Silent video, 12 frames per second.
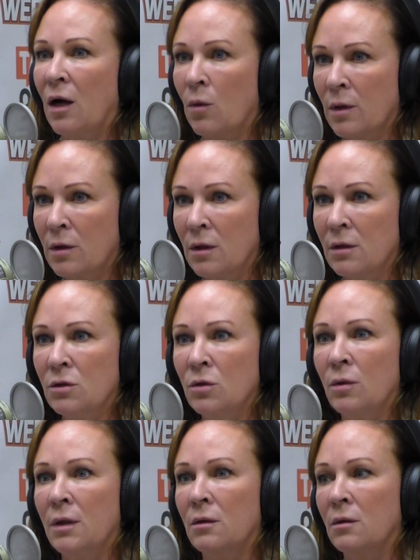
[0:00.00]
we're going to do
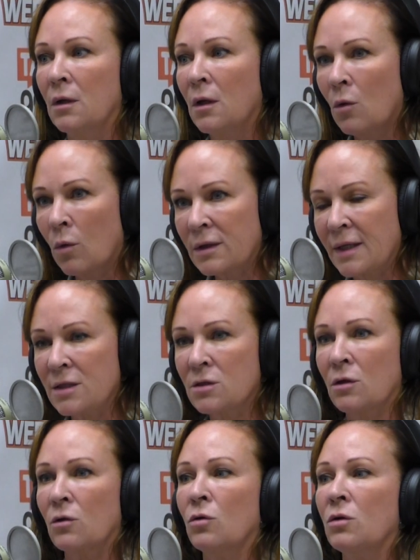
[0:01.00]
it and what that's
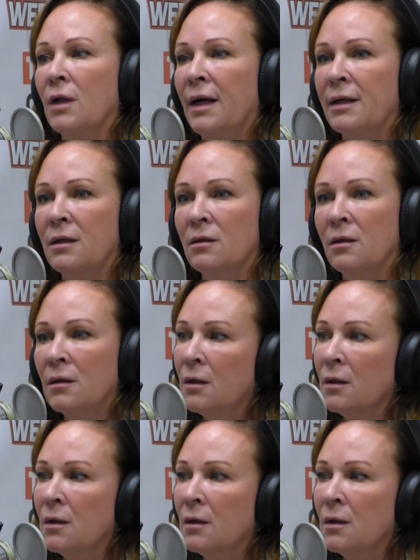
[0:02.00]
going to look like and